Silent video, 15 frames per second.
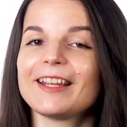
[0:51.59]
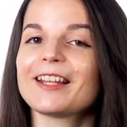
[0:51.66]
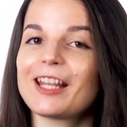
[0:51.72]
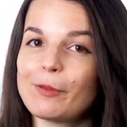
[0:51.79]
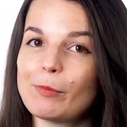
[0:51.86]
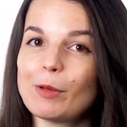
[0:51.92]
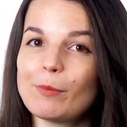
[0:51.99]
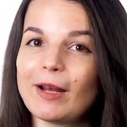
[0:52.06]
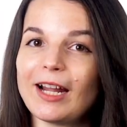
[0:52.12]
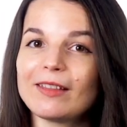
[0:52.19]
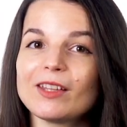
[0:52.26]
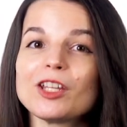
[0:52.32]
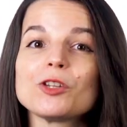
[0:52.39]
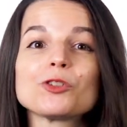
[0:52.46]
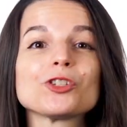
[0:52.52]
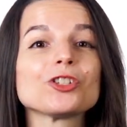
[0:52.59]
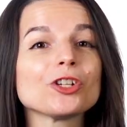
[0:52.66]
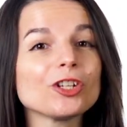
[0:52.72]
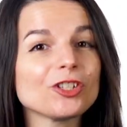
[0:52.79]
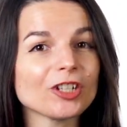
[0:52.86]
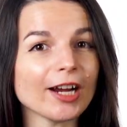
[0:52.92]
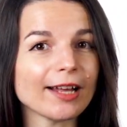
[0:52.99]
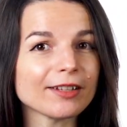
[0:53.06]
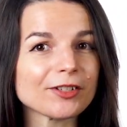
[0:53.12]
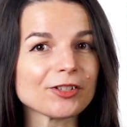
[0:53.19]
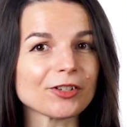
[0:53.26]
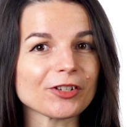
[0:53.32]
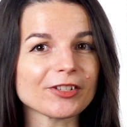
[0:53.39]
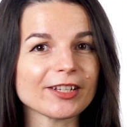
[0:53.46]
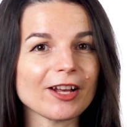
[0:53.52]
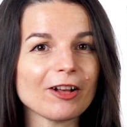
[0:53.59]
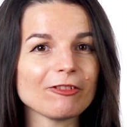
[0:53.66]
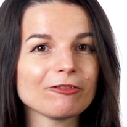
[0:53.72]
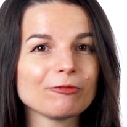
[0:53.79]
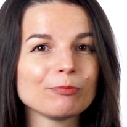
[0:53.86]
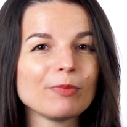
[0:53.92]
Keep in mind that you should challenge yourself,